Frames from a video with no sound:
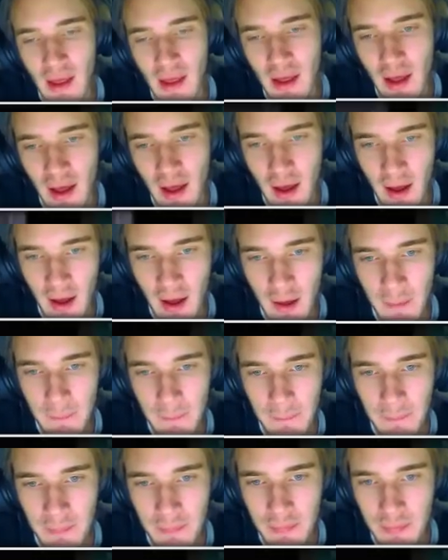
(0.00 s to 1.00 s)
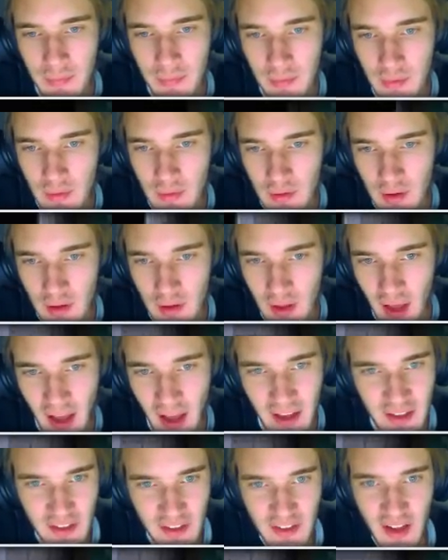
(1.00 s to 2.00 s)
Um, I
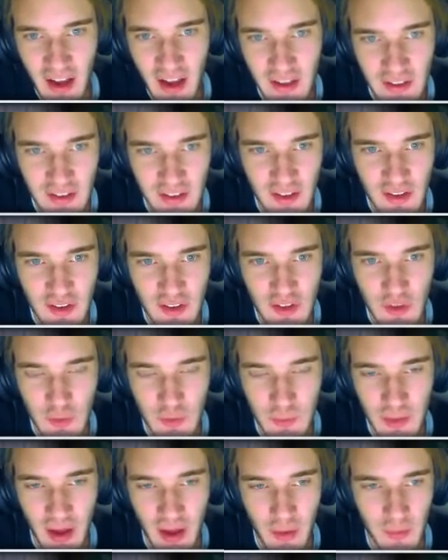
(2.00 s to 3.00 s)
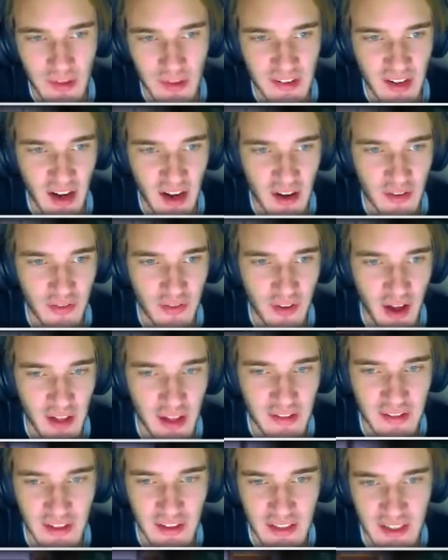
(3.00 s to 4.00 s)
just I just assume that we
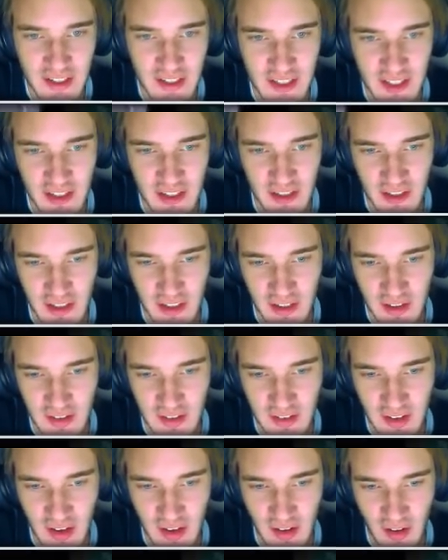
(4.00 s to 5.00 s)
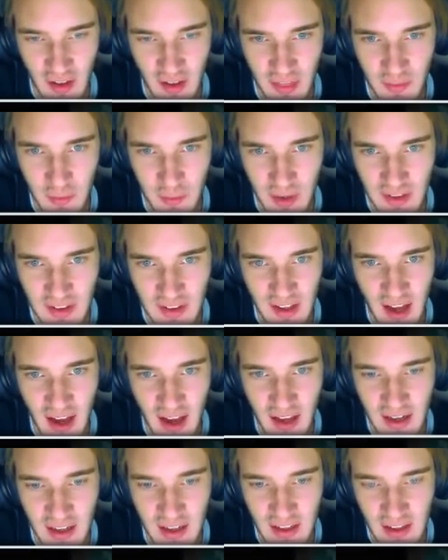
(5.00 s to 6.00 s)
sacrifice the teacher instead of... I, where is he
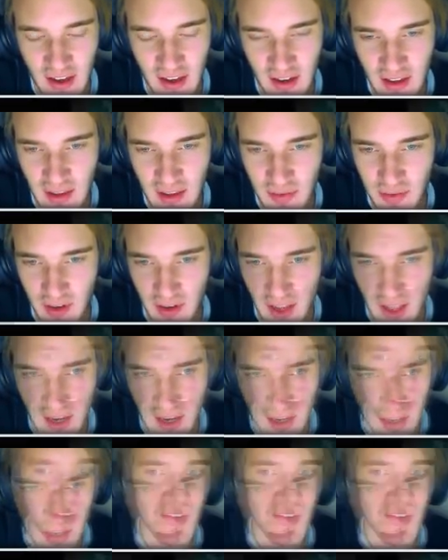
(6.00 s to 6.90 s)
hiding? I keep forgetting.